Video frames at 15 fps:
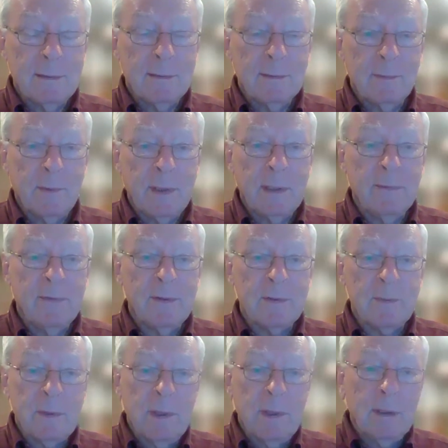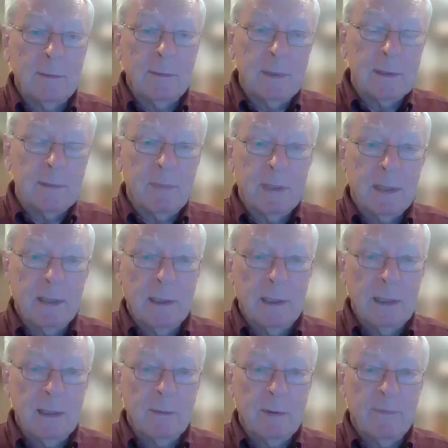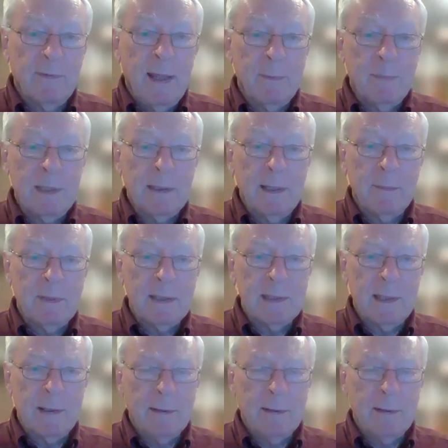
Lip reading: Weightlifters were not these big guy with flabby tummies.